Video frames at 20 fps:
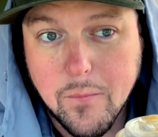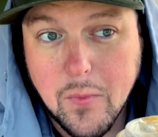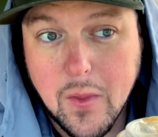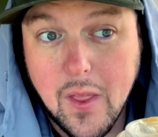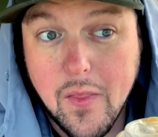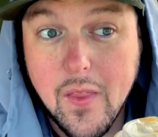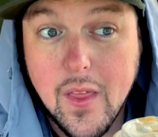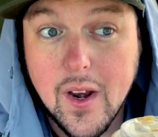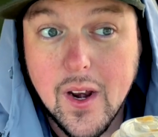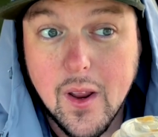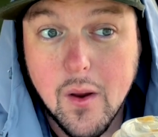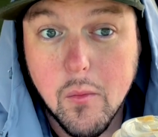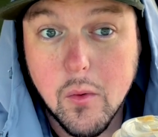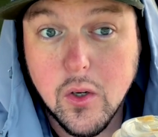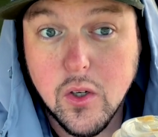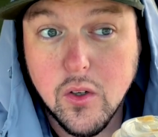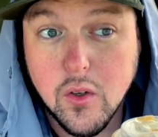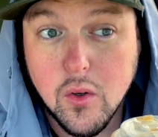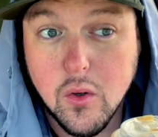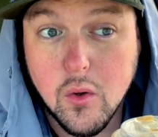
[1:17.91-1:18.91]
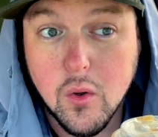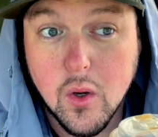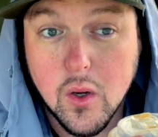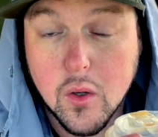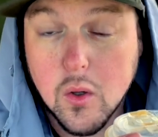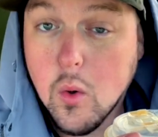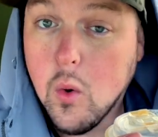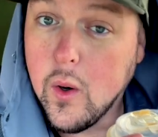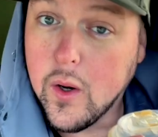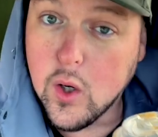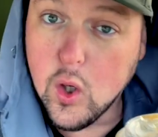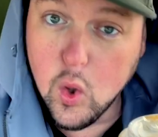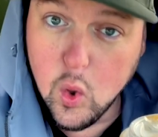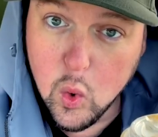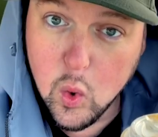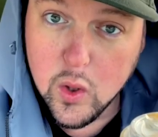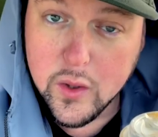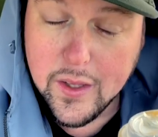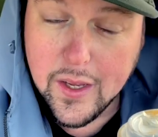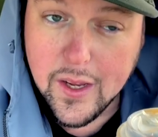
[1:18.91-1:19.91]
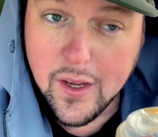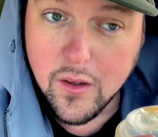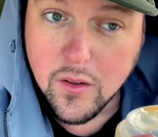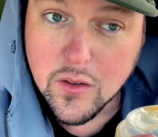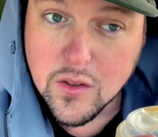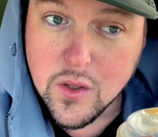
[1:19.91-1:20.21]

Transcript: and then I would do a quick cool down.